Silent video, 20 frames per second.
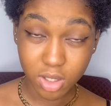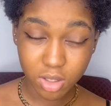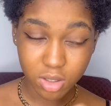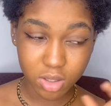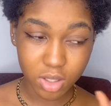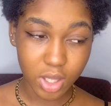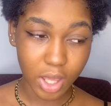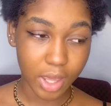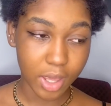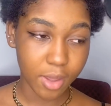
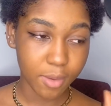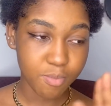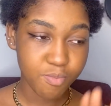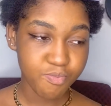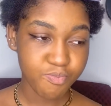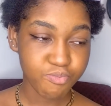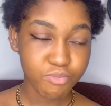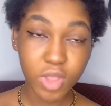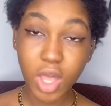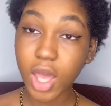guy,
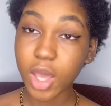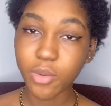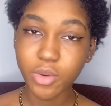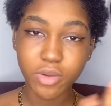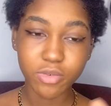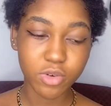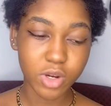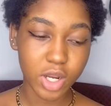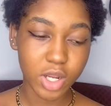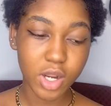I would have
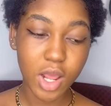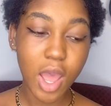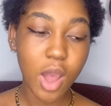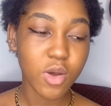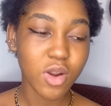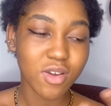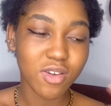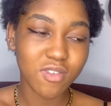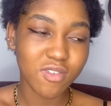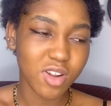cried. I would have
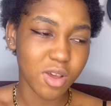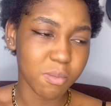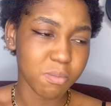given up.